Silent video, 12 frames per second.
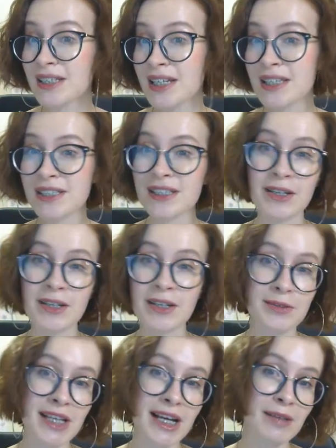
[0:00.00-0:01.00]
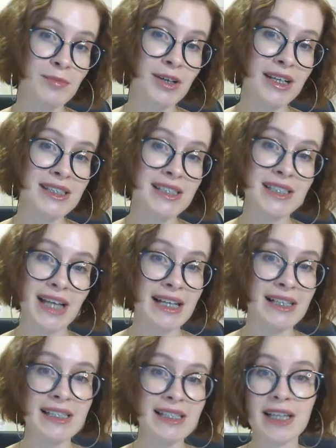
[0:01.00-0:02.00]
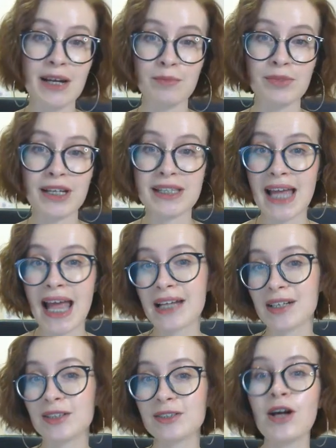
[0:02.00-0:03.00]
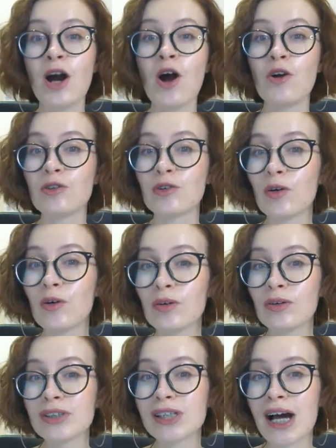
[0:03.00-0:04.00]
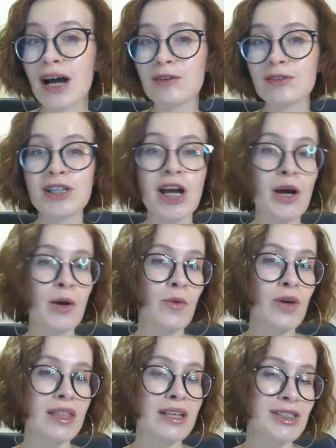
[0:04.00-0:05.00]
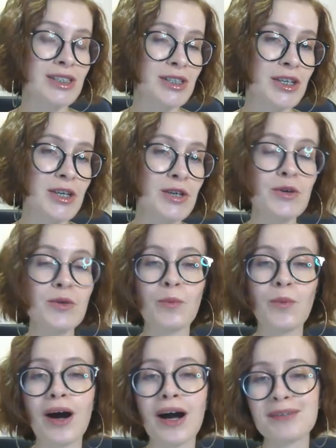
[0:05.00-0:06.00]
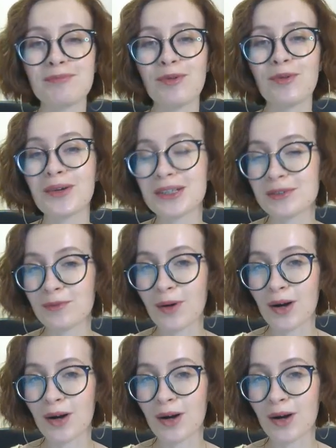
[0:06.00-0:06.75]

since the Hotel Booking Styles and Templates add-on rolled out with its new 1.1